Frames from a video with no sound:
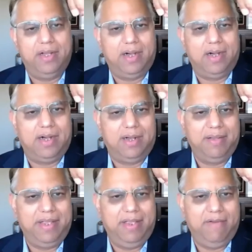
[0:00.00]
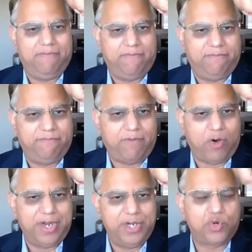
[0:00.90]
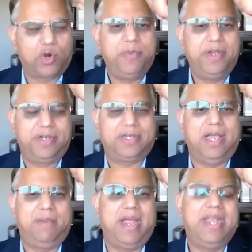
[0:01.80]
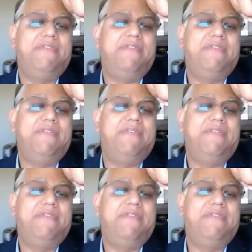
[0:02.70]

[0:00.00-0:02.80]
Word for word: uh, for a short period of time, right?